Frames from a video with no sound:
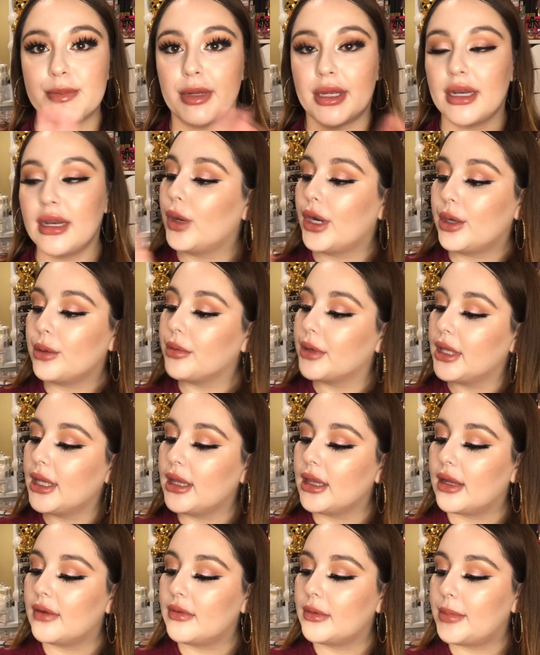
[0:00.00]
but what I really
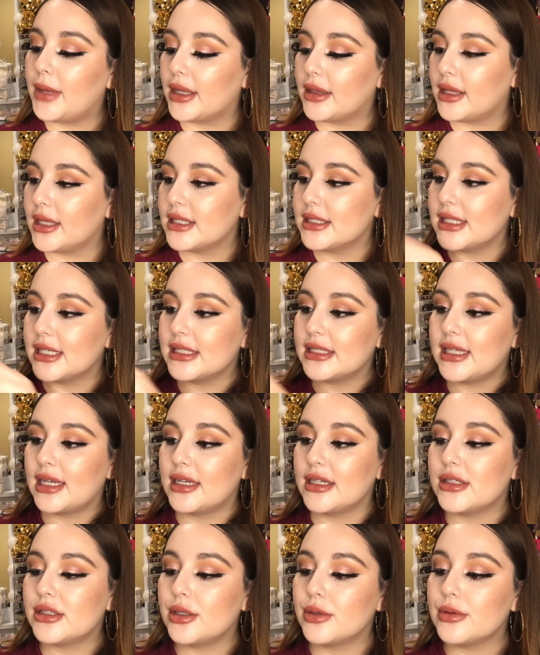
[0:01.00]
love about this is that
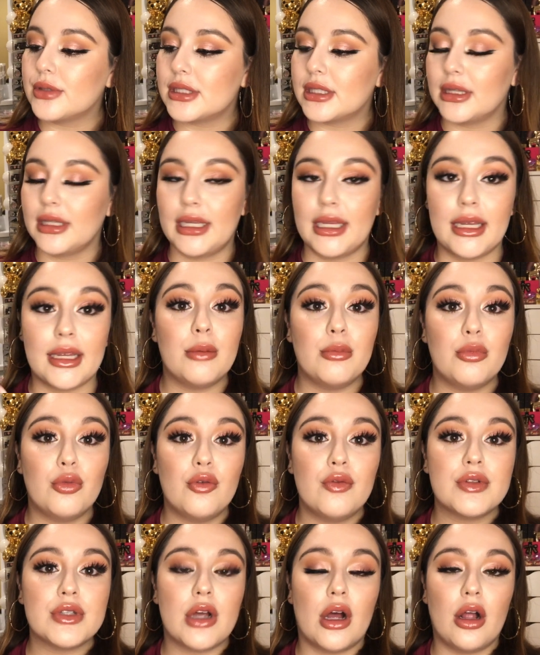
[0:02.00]
it's so sleek. It
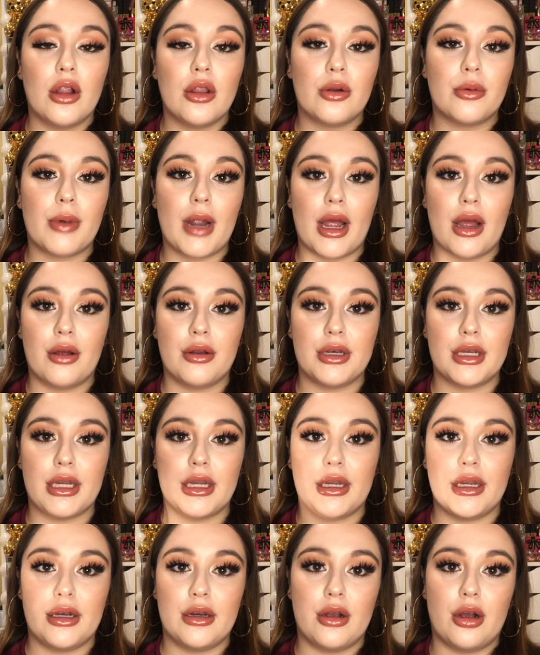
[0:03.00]
moves all around
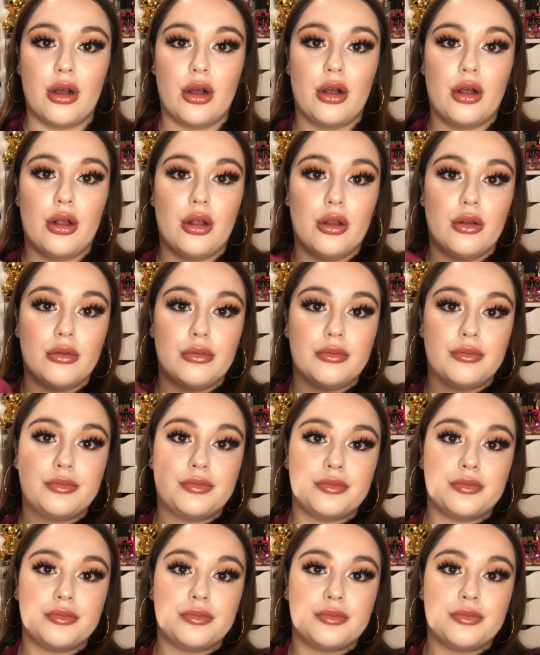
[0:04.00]
in all...